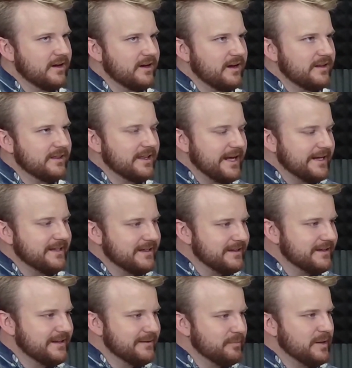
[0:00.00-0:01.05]

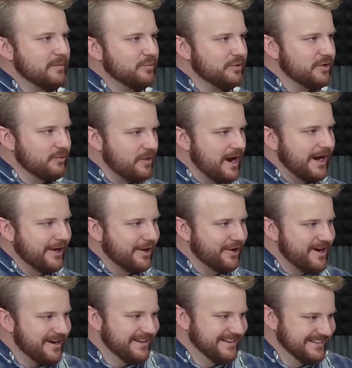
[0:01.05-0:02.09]
liking the people you hire.
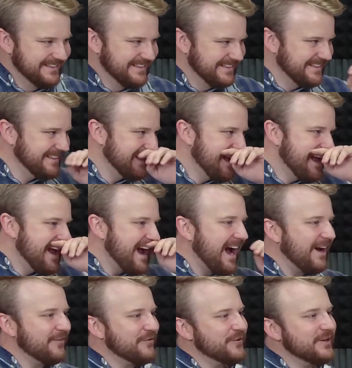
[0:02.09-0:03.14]

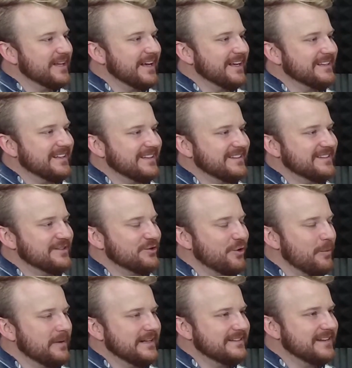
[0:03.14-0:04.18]
I feel like so
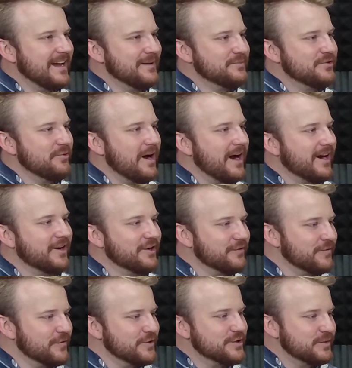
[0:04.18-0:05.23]
many times you hire your
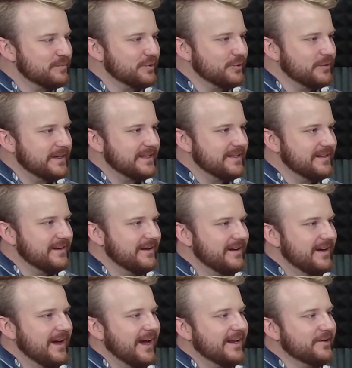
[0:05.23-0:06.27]
first employee
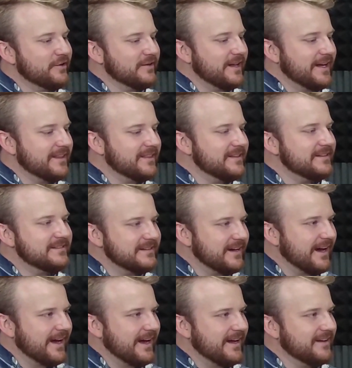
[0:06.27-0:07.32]
and you're like, this
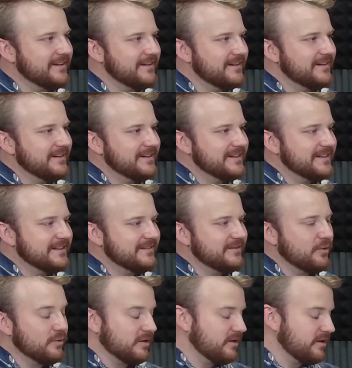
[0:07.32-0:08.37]
guy
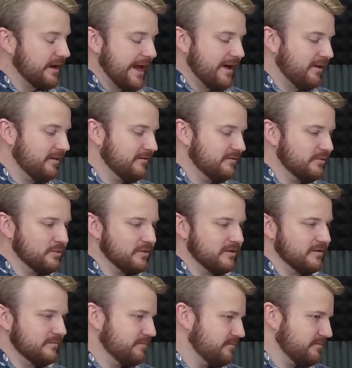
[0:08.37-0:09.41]
or gal
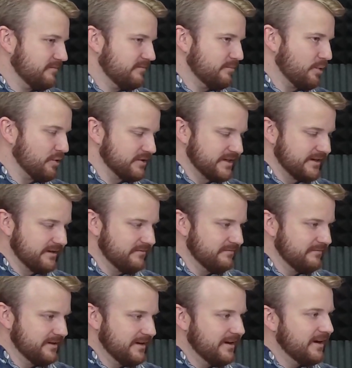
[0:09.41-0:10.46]
or person
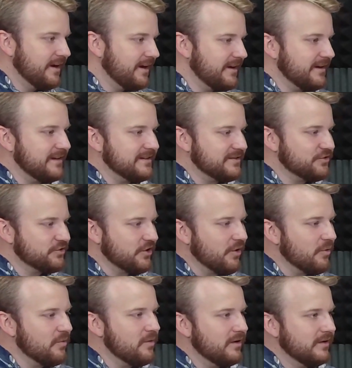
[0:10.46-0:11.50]
is
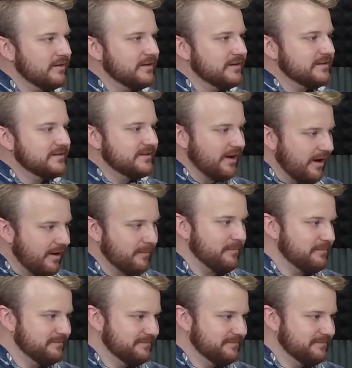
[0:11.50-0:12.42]
so dumb.